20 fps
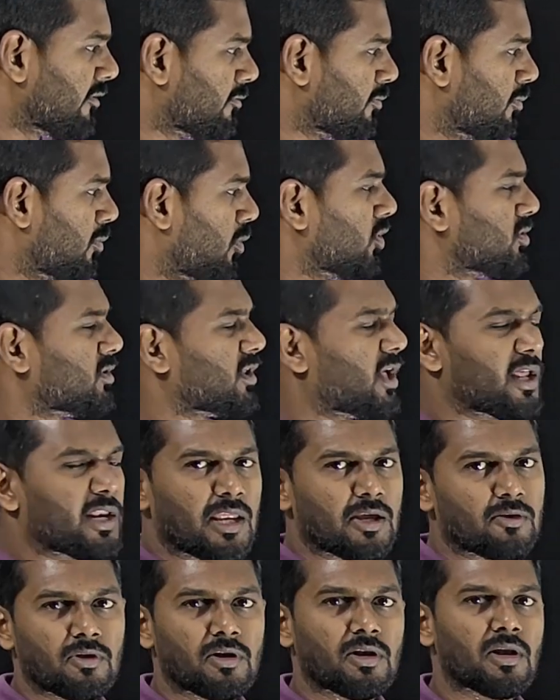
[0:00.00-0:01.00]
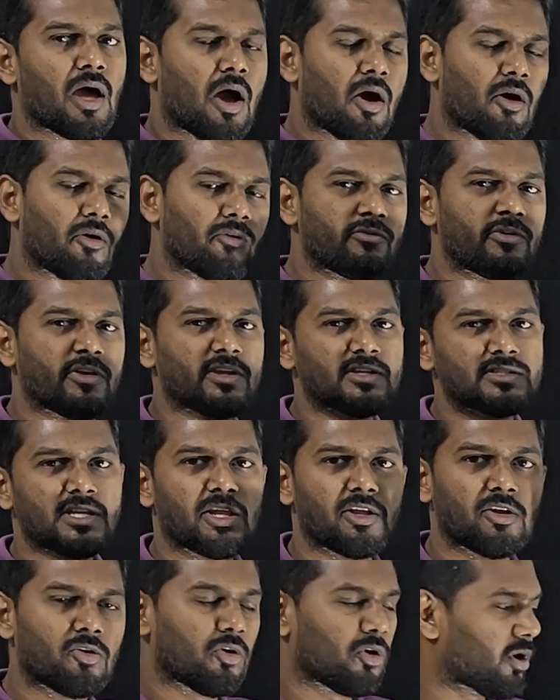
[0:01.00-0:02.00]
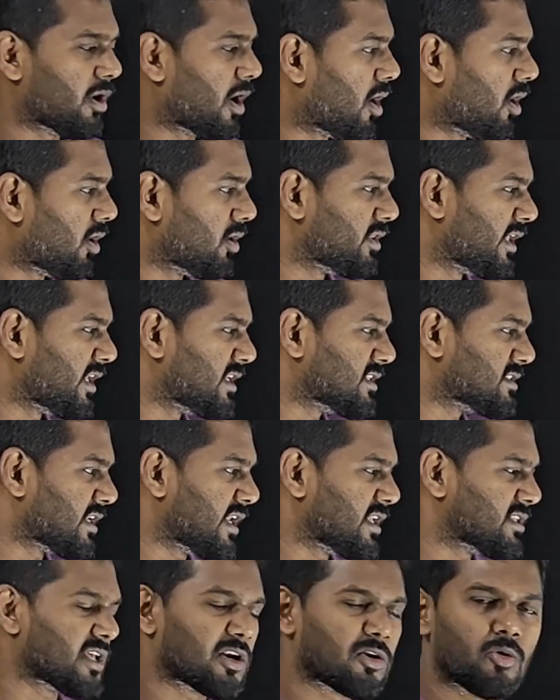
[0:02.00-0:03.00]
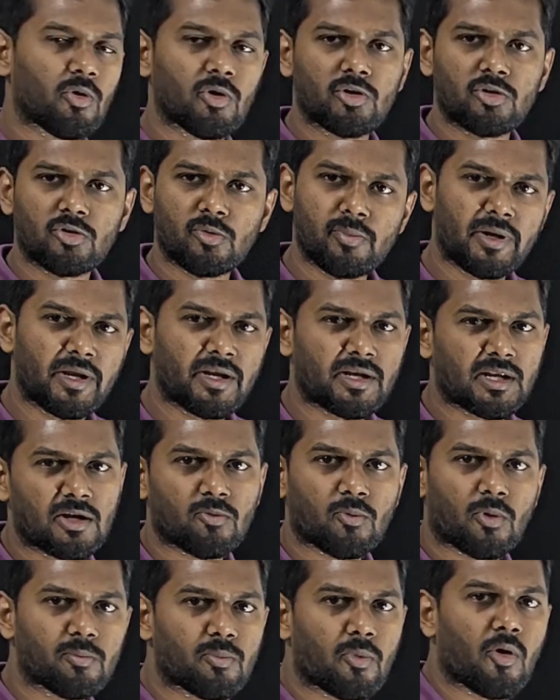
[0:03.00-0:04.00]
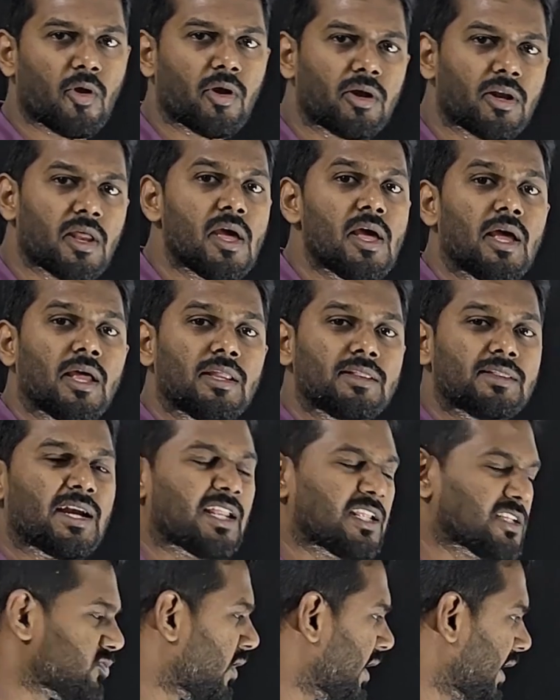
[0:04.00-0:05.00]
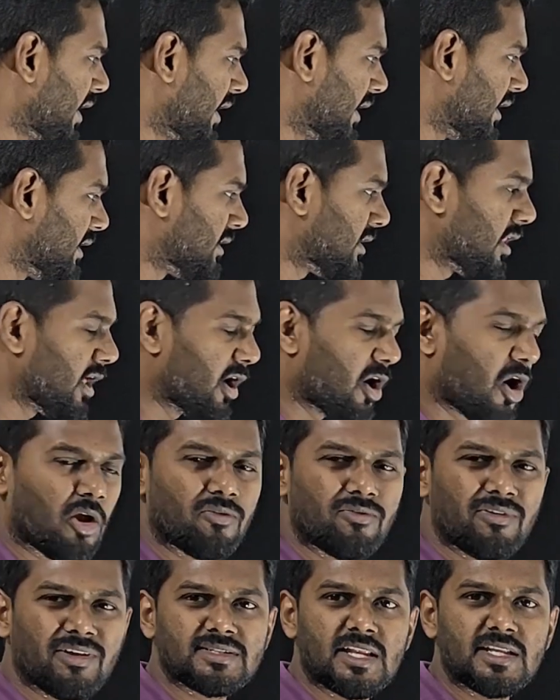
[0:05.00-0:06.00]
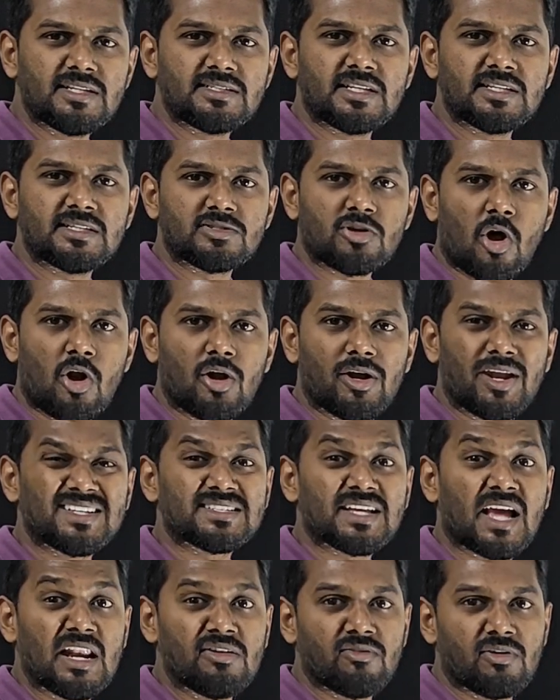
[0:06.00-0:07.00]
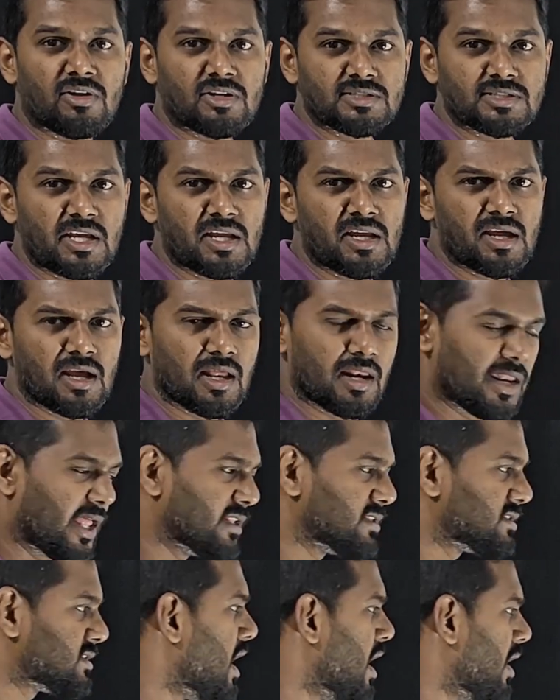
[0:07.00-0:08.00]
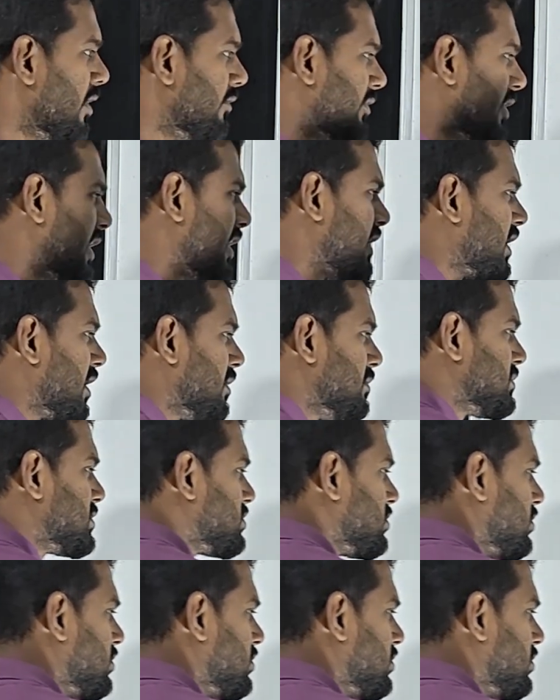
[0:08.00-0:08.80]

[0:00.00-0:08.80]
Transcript: If both are equal, obviously all these rays are going to meet at one point. That is why the convex lens is called as converging lens. When it comes